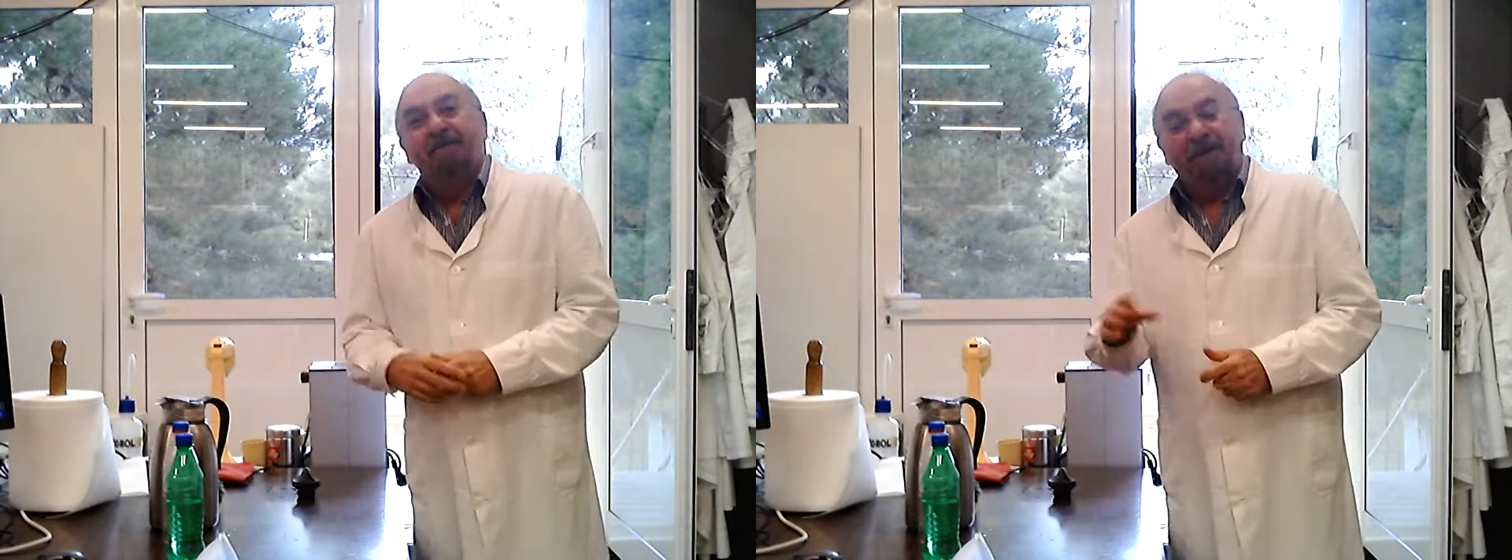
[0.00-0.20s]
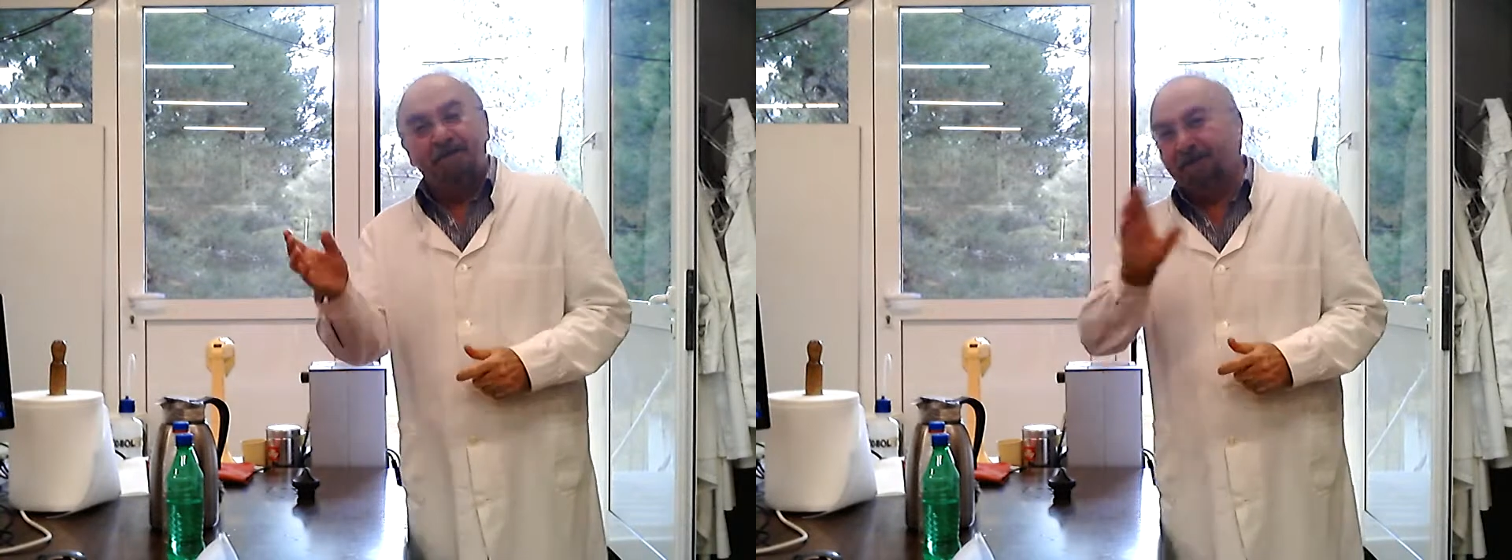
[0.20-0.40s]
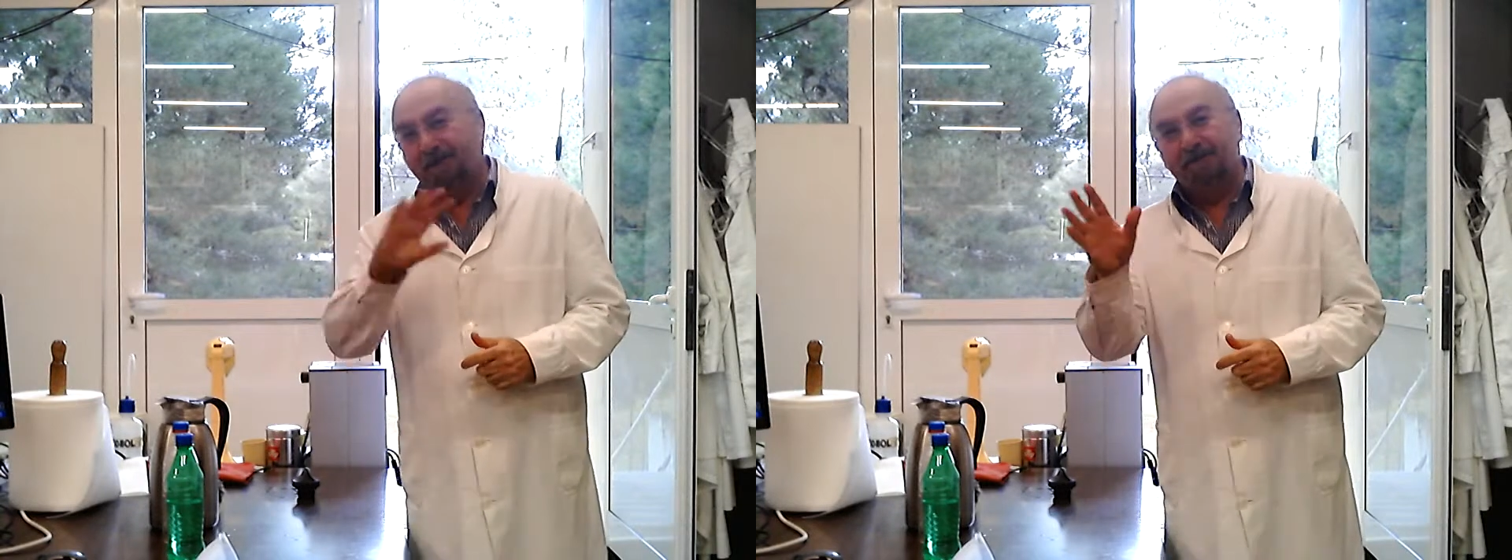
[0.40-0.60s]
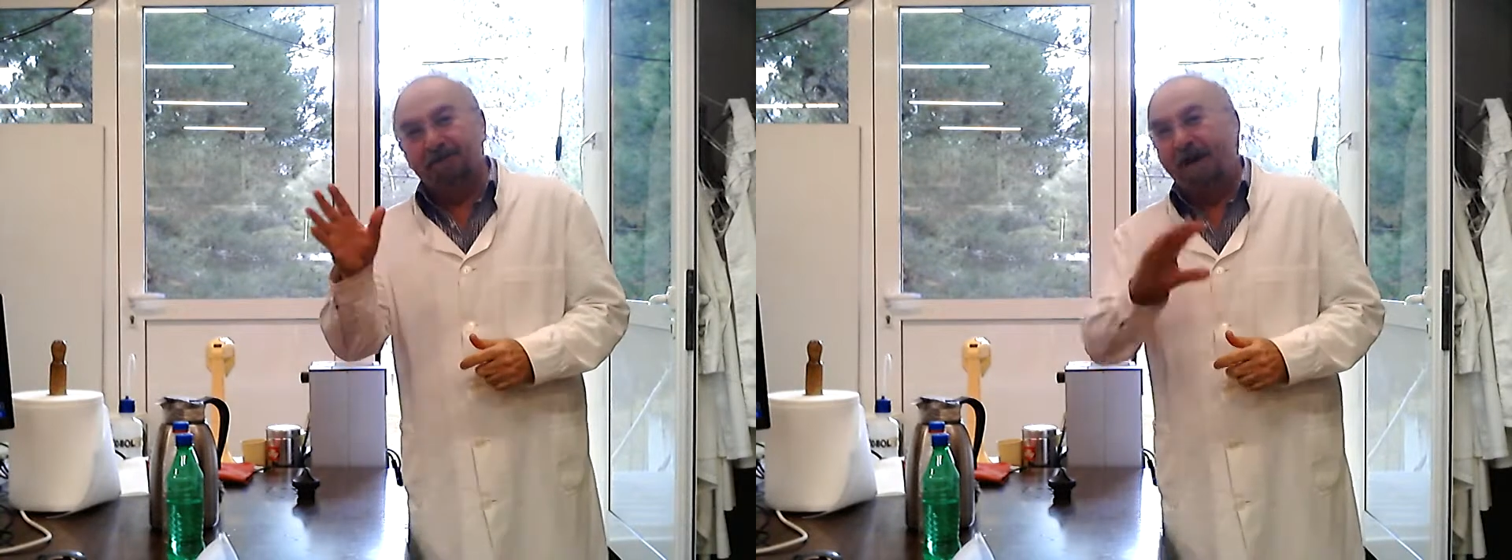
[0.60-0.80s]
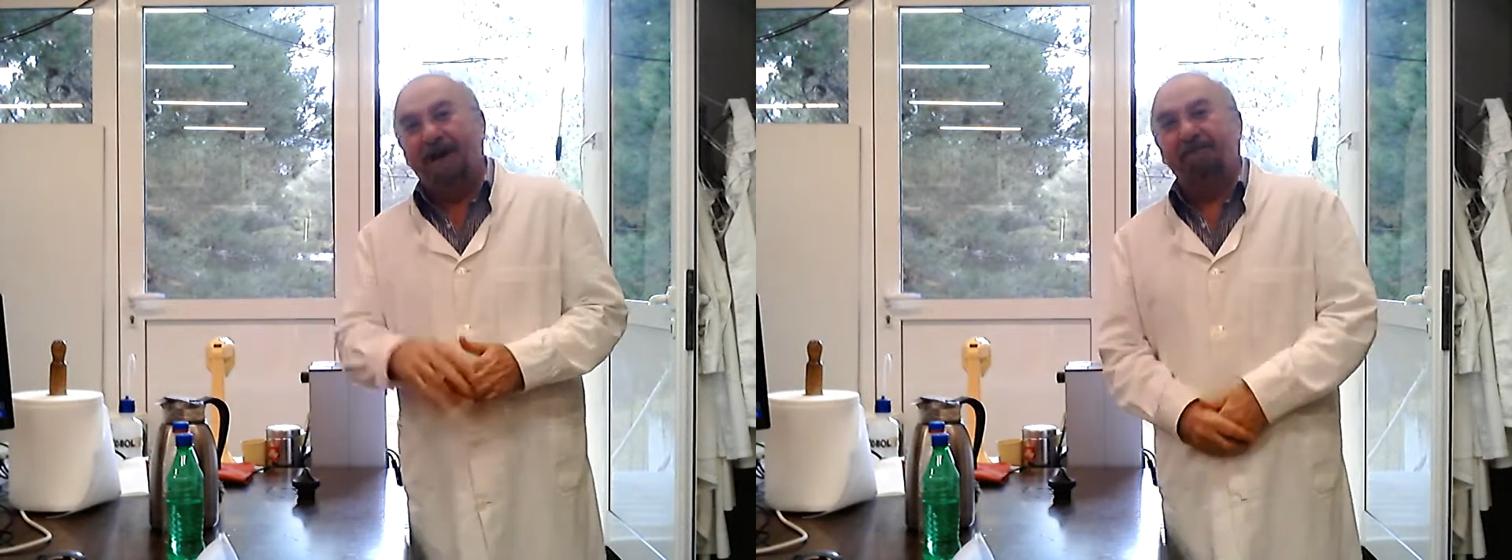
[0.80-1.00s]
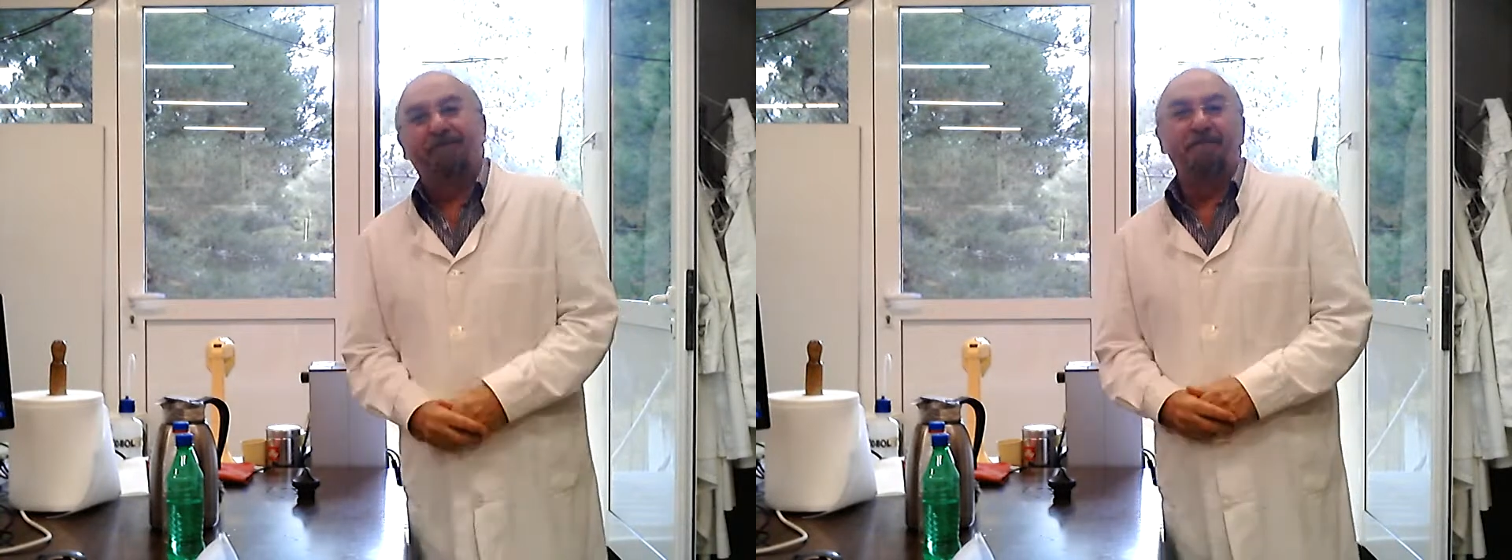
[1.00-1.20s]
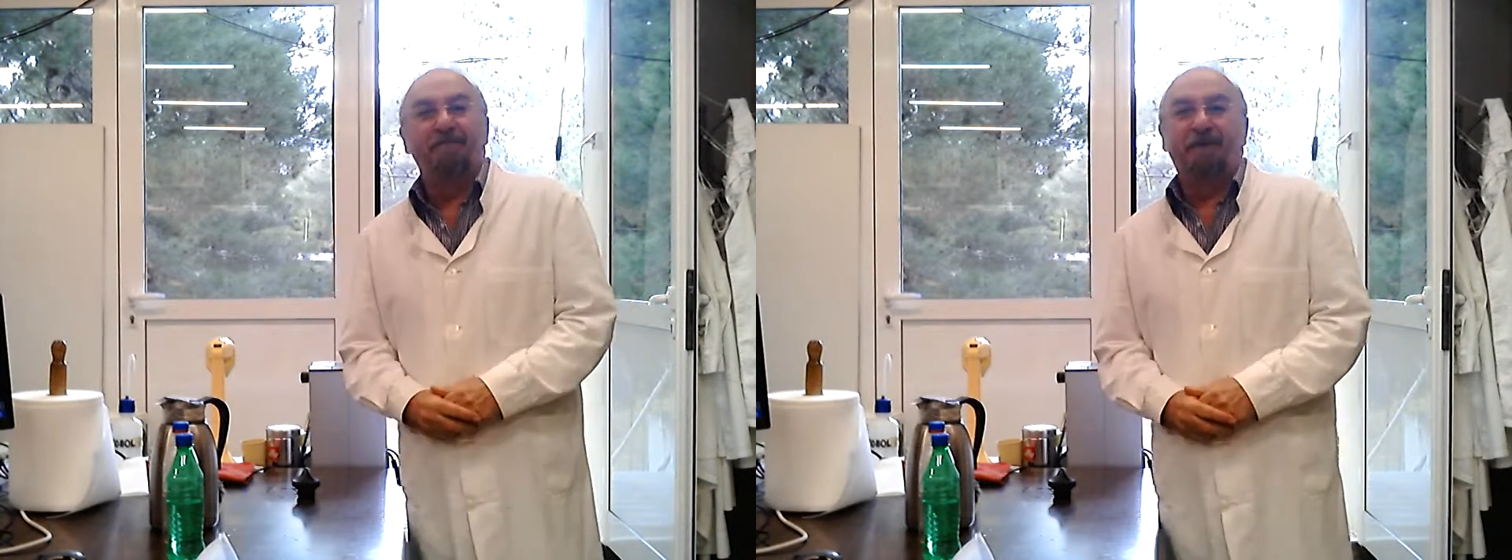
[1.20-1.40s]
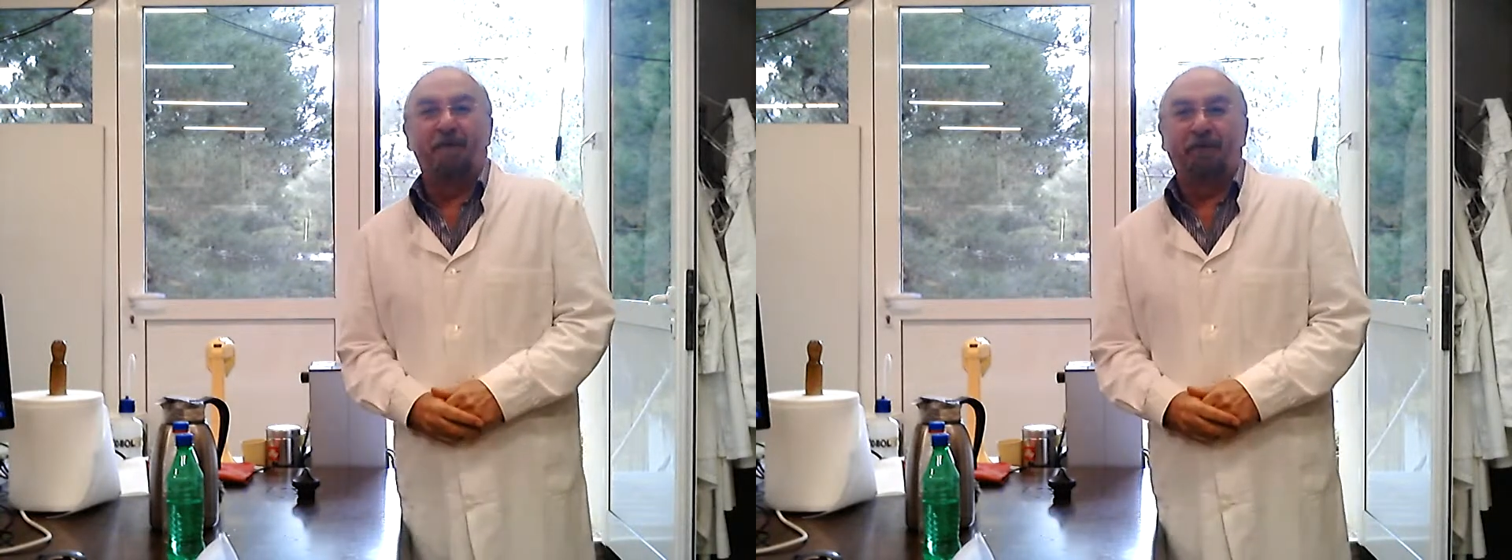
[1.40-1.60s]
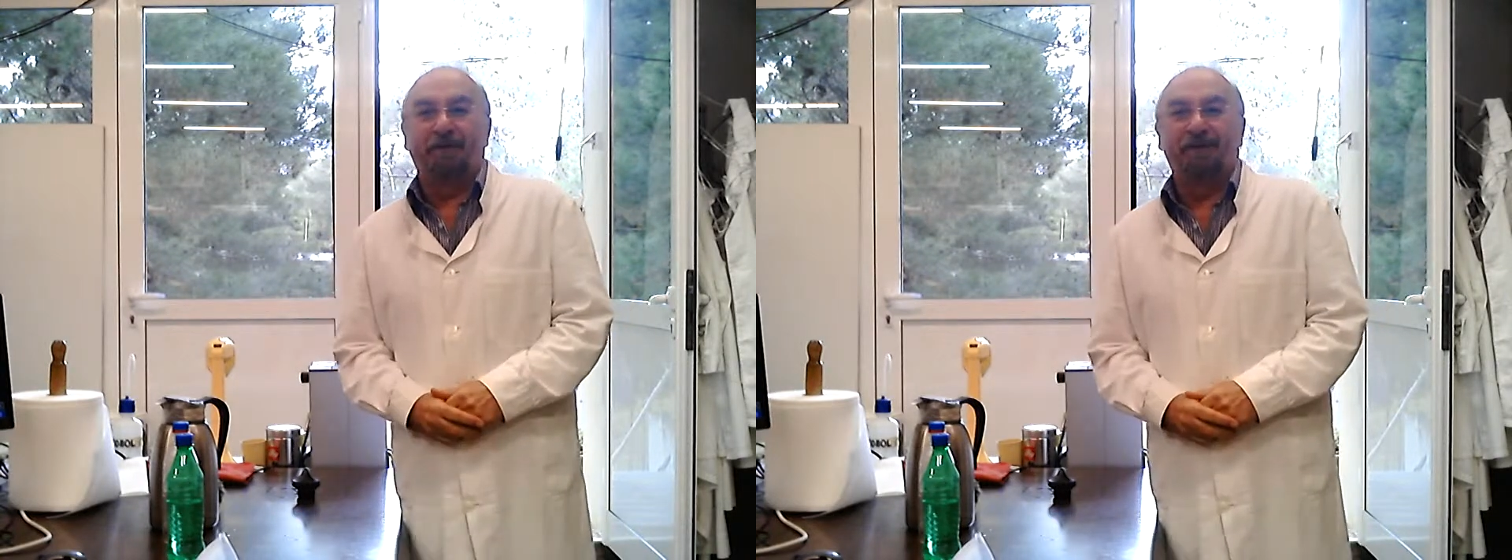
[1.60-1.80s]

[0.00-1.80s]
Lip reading: goodbye from Democracy.